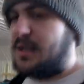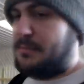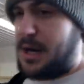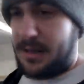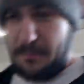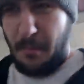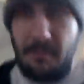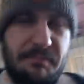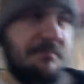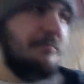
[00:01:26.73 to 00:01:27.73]
But
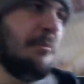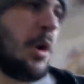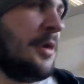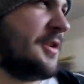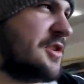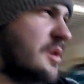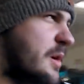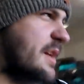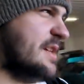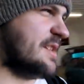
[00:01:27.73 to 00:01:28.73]
moral of the
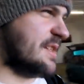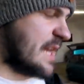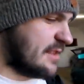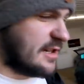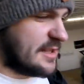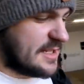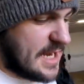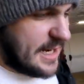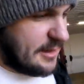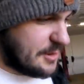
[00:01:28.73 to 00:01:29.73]
story is, is I thought the
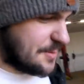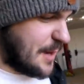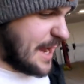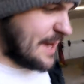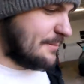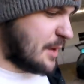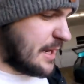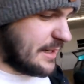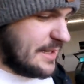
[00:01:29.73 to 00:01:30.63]
dyno was bad, but